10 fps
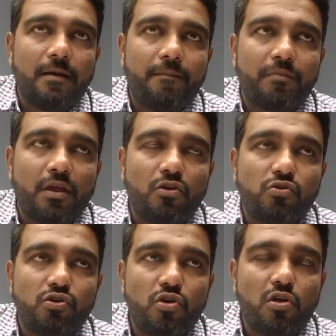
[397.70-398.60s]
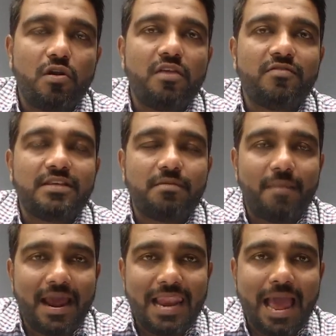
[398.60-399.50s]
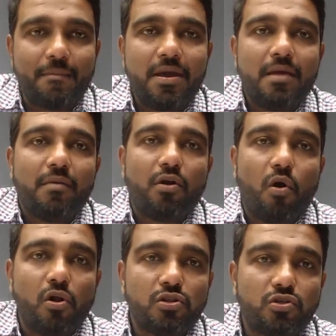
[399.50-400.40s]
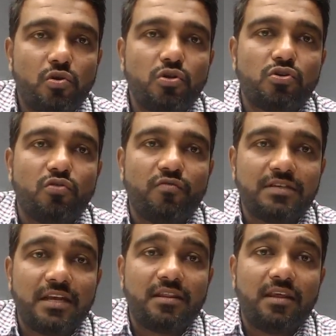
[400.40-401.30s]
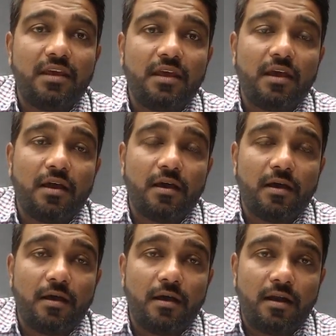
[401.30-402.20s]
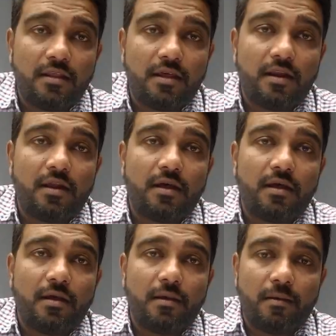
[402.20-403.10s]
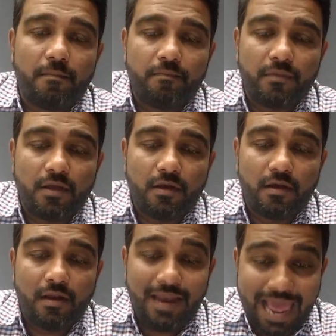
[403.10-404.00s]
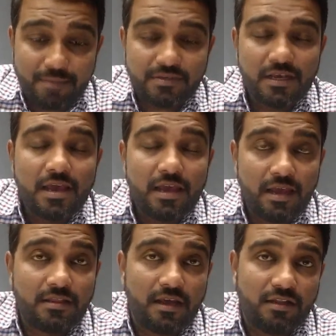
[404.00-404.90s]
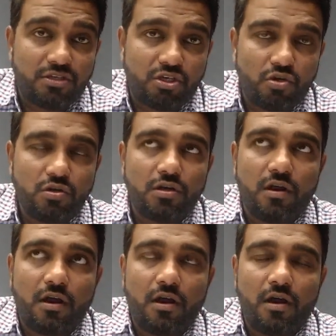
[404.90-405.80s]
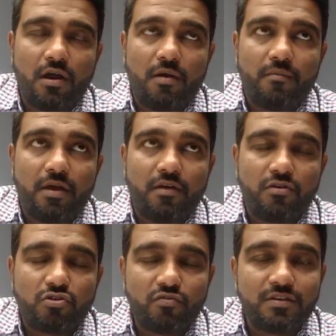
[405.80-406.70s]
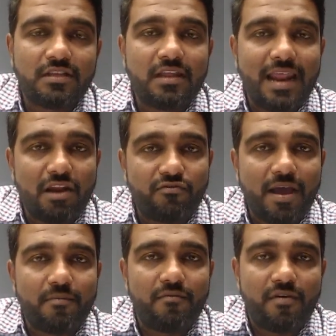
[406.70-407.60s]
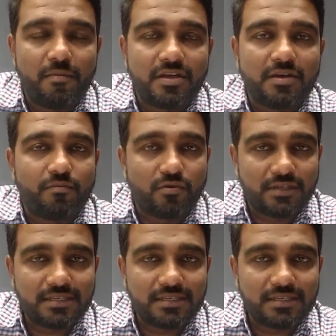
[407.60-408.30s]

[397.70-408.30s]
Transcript: you should not only visit my lab, but also you should visit the another labs in the institute. You should visit the nanofab fabrication process